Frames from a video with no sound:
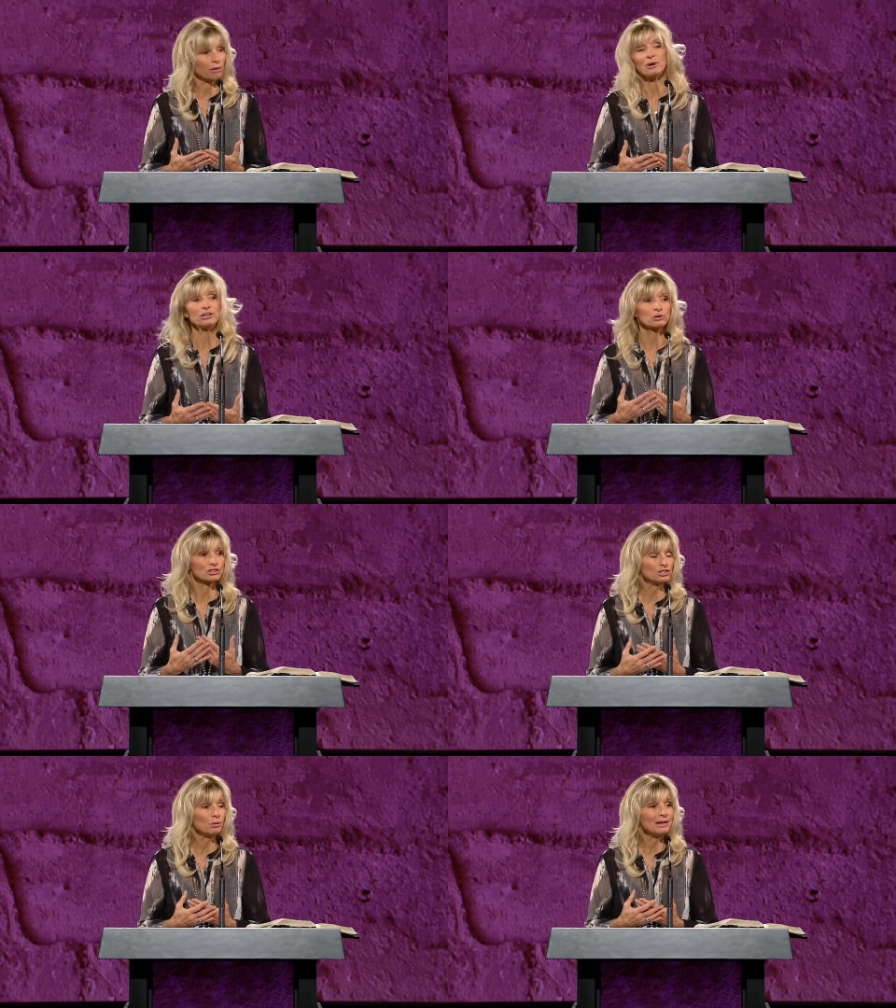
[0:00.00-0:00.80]
what you're
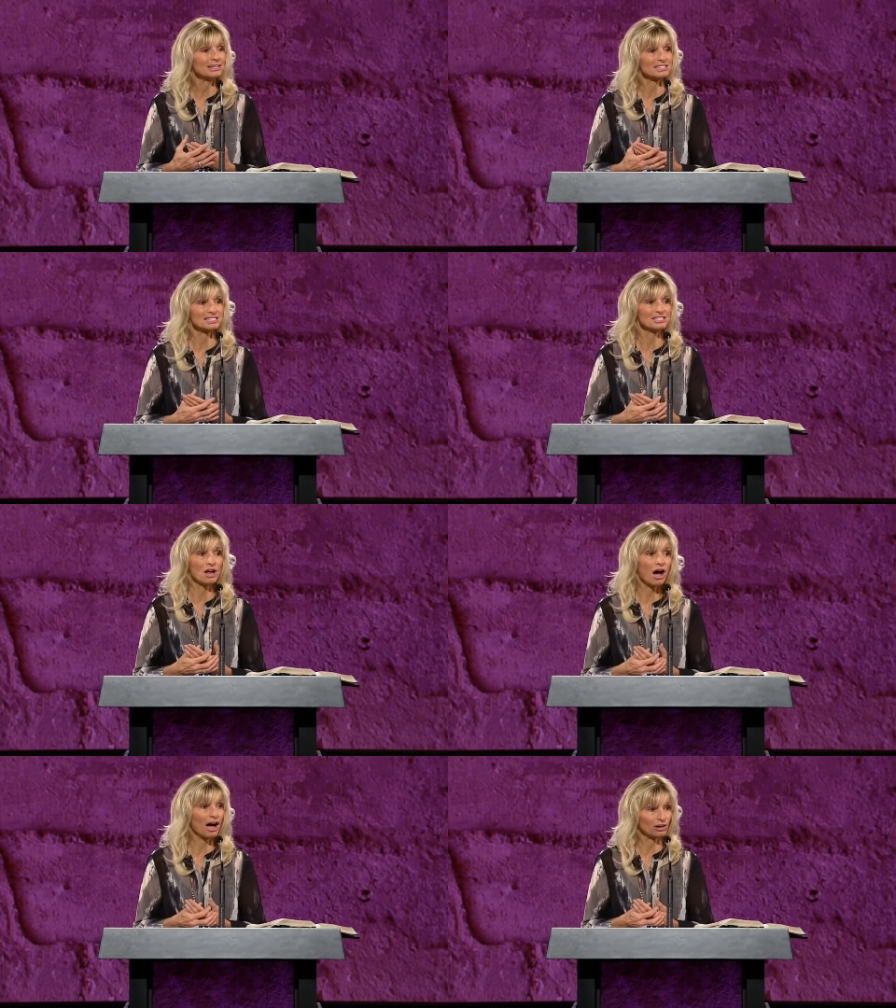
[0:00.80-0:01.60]
doing is
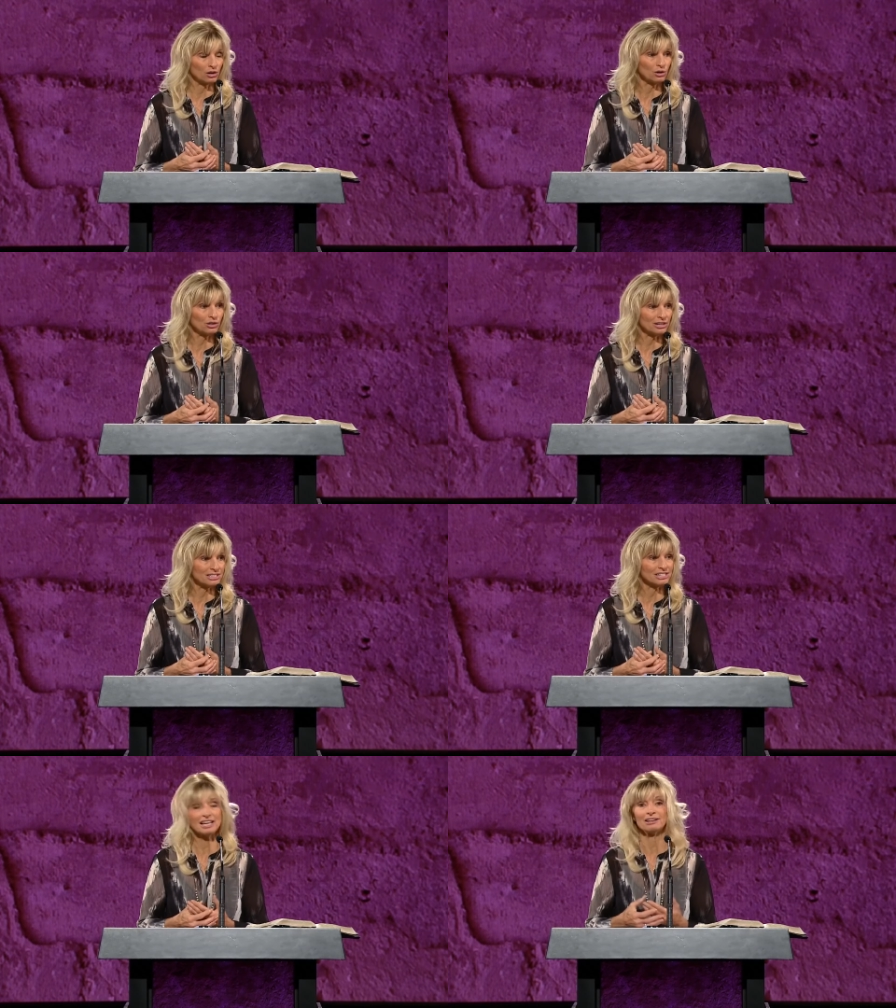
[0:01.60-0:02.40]
not
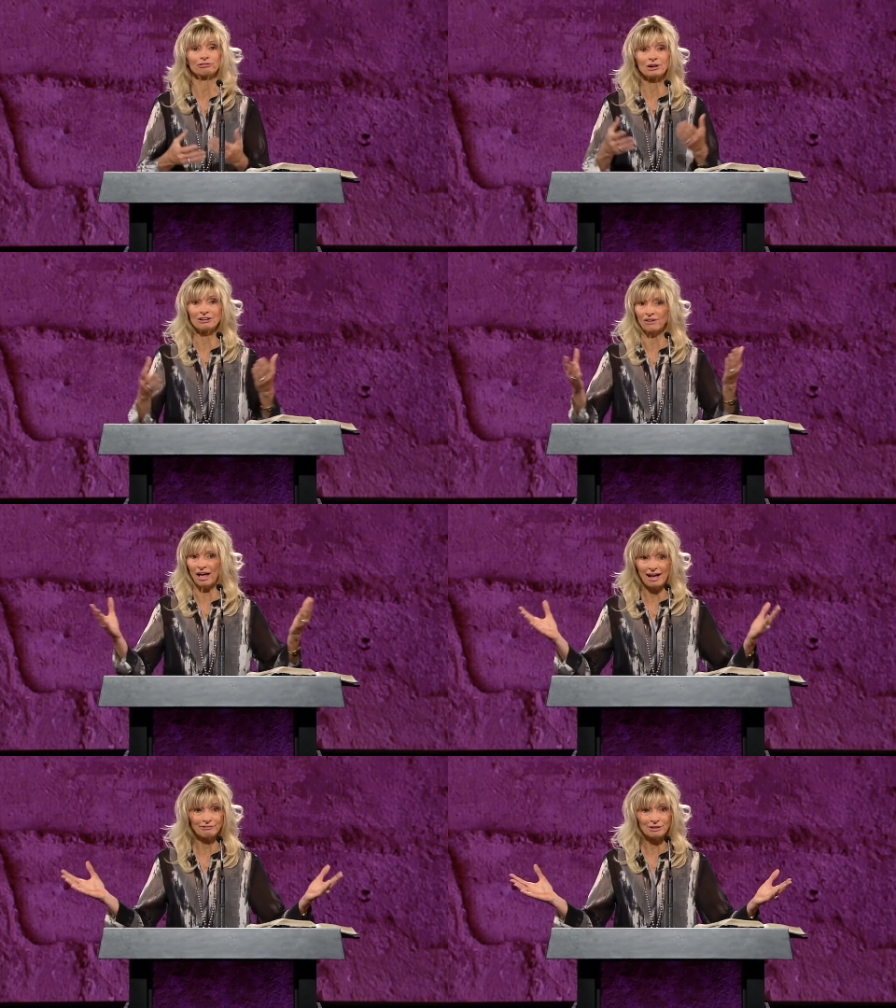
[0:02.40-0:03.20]
good in front of
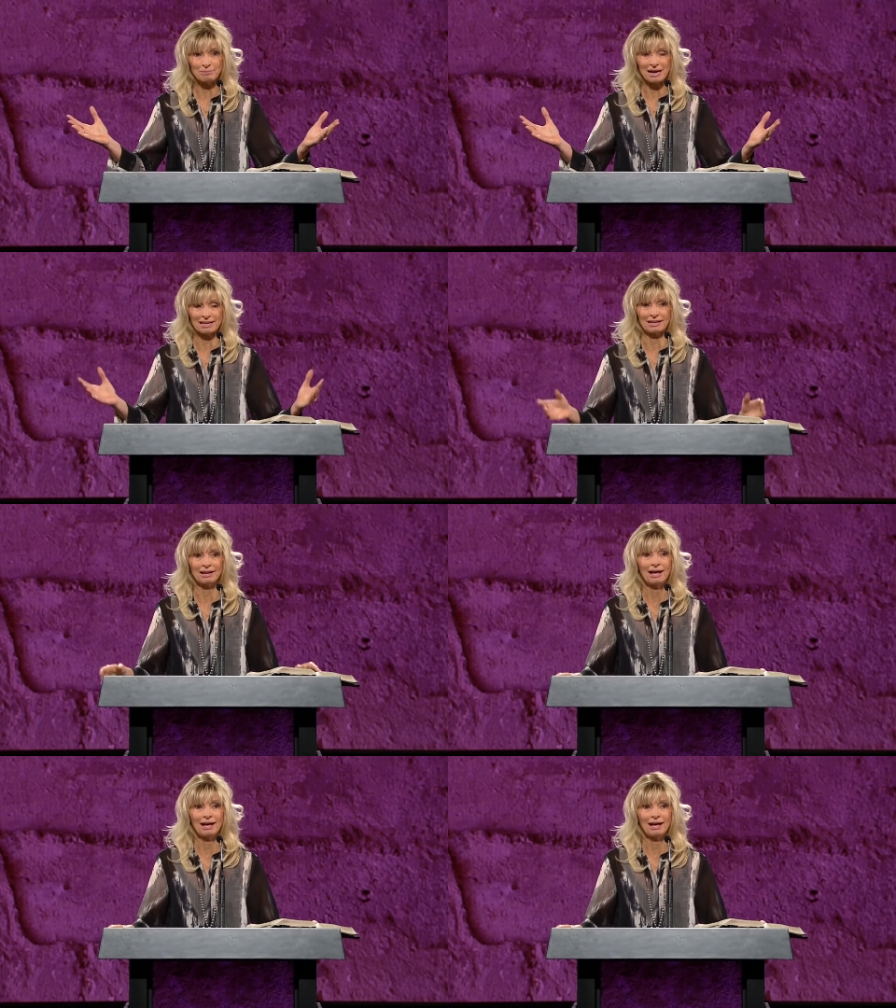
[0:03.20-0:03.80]
everybody.